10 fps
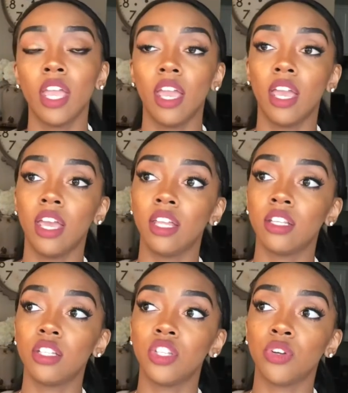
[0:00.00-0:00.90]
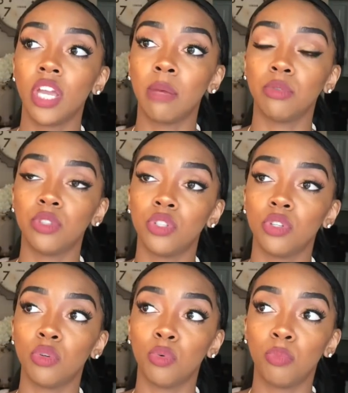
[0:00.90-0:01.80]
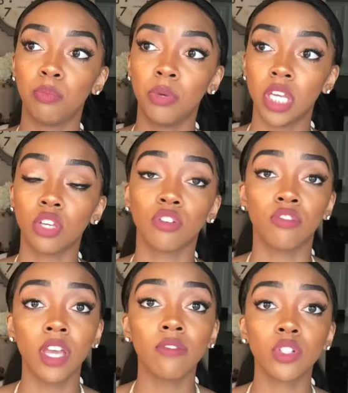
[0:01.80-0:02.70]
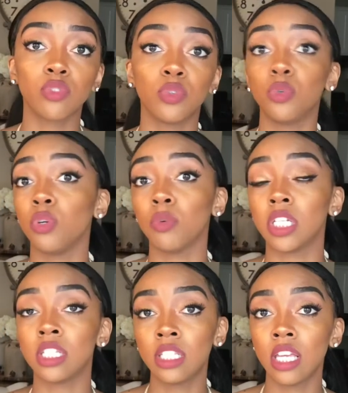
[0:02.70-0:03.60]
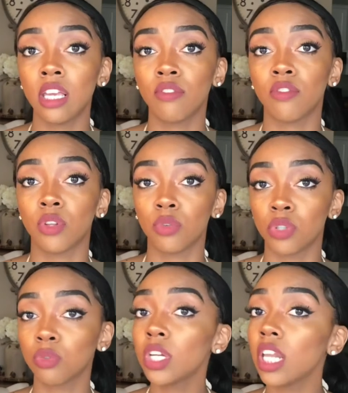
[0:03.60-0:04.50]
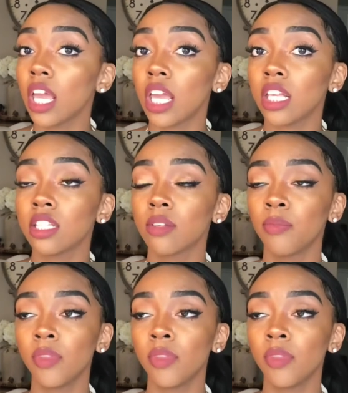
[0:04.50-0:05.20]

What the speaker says: and you're able to pick your favorites of who you want to see for those 3 days,